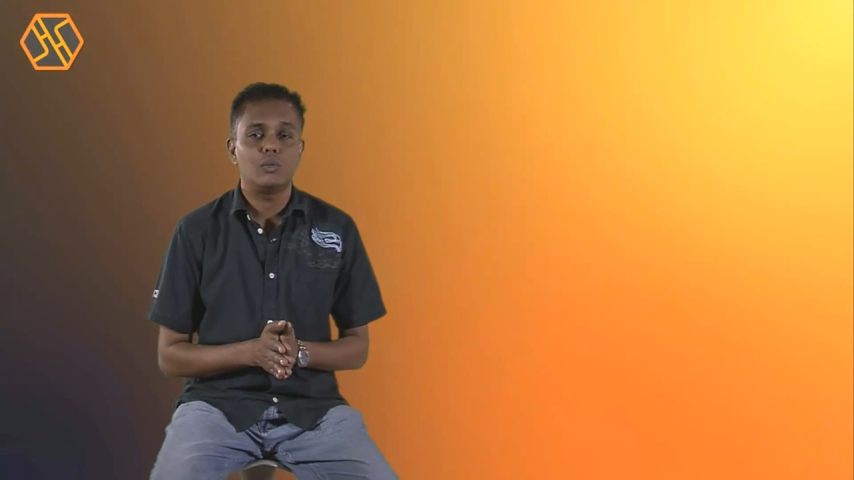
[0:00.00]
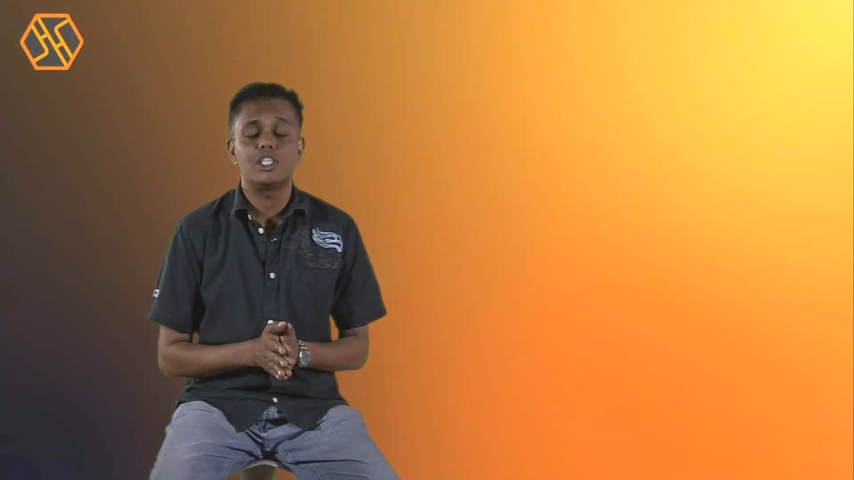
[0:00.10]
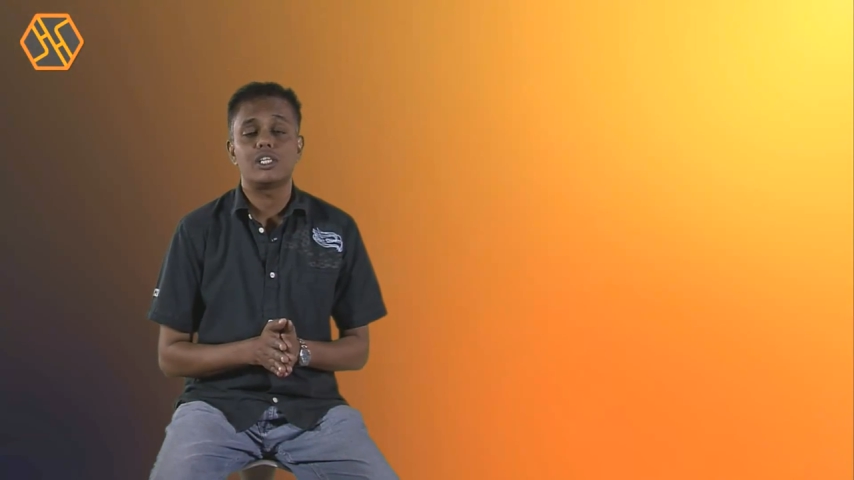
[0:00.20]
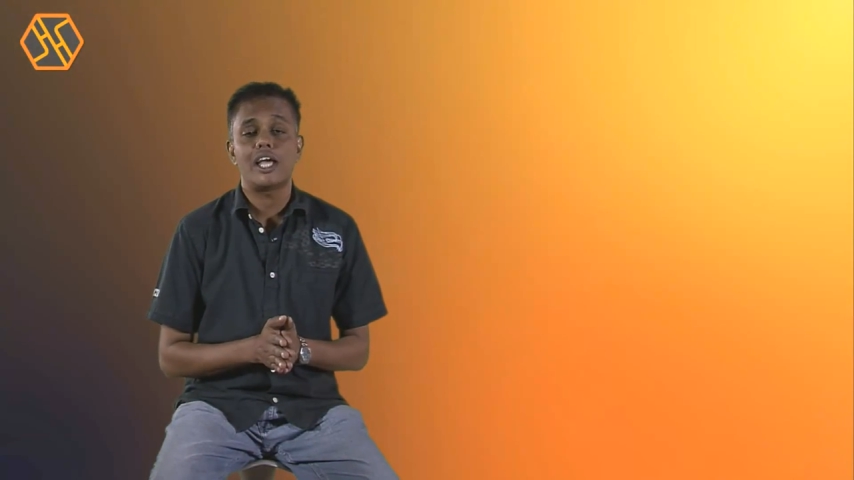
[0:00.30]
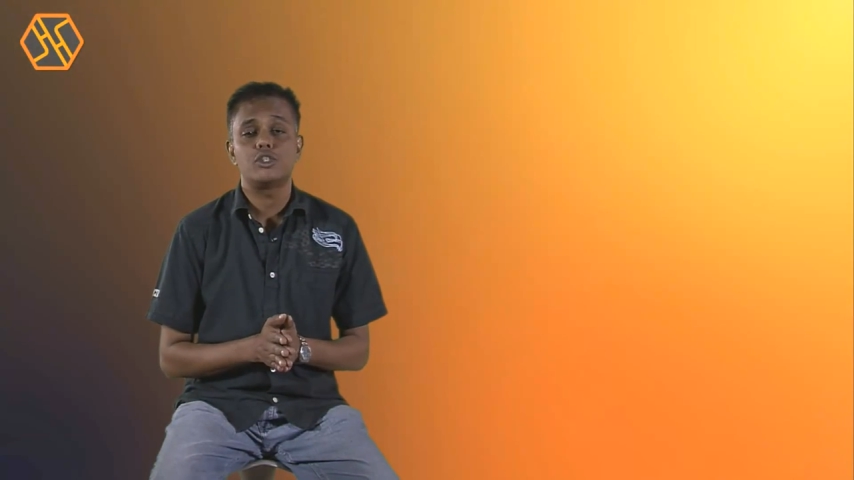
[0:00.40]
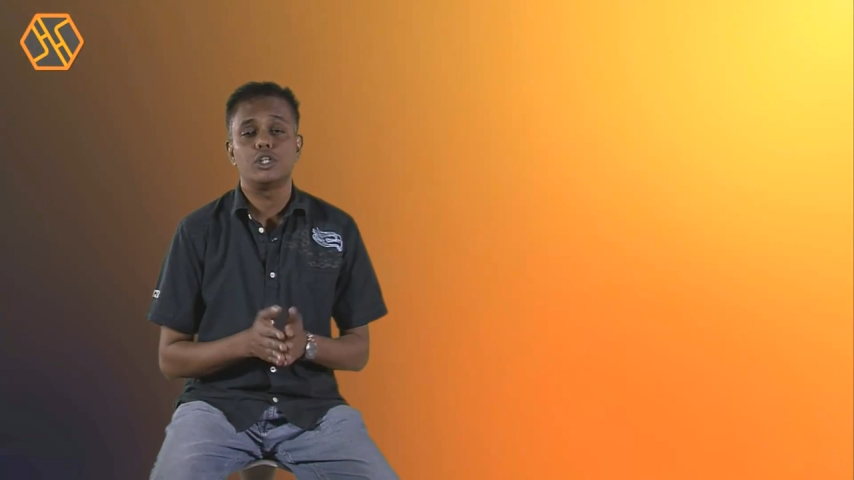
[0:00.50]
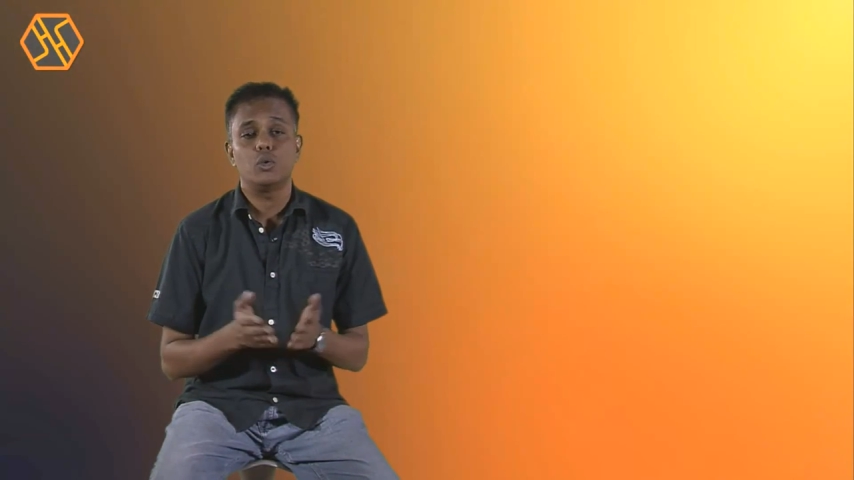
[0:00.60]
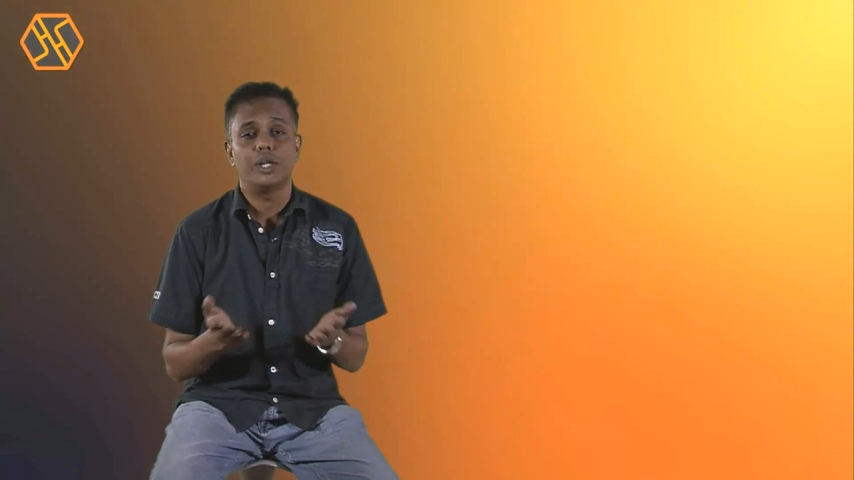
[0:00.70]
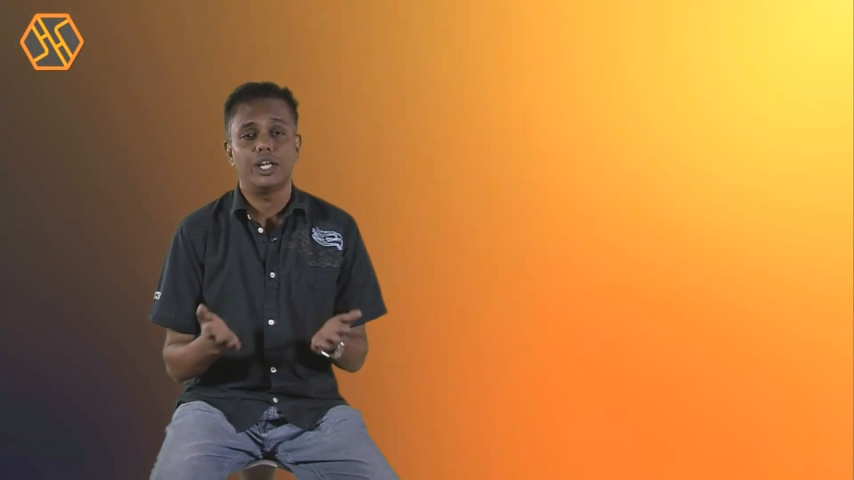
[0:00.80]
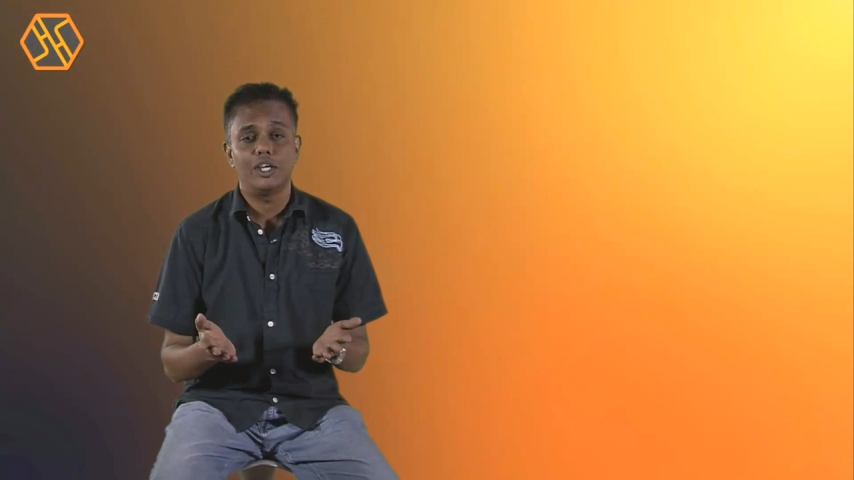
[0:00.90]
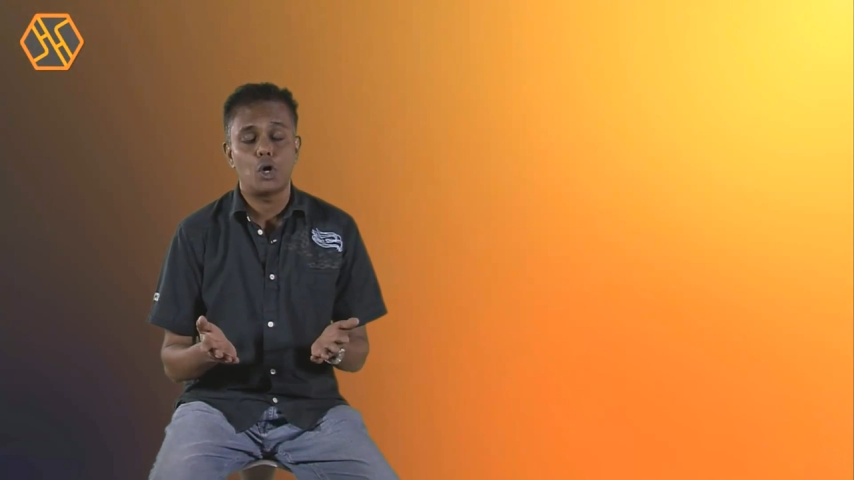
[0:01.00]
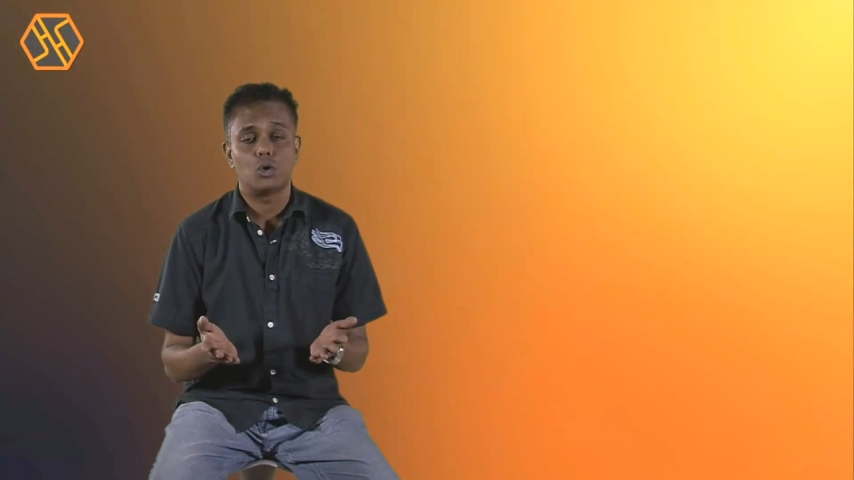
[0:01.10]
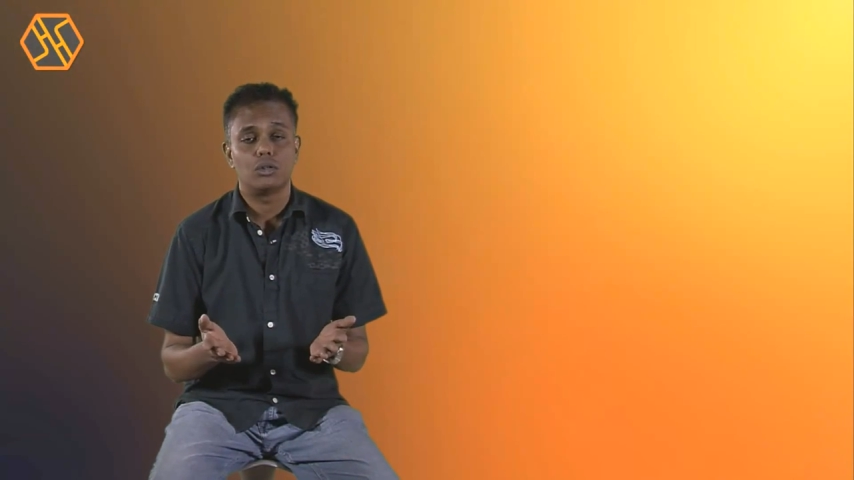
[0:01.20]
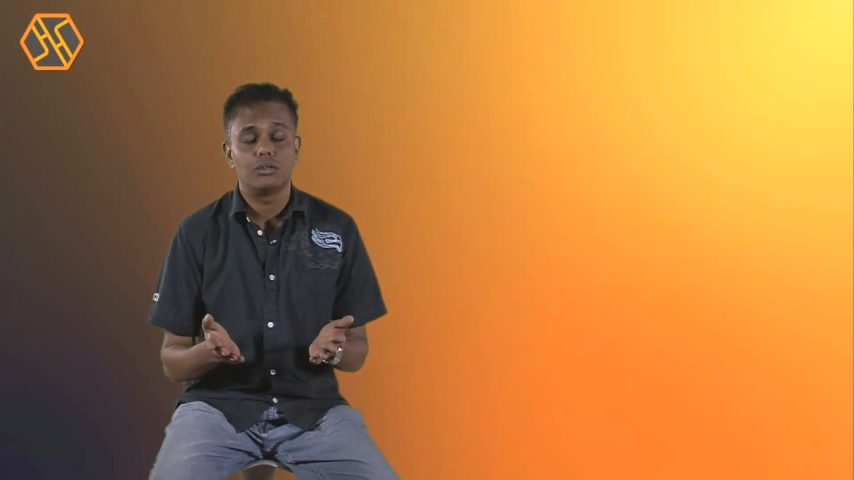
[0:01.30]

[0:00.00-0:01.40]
which led to the winning goal?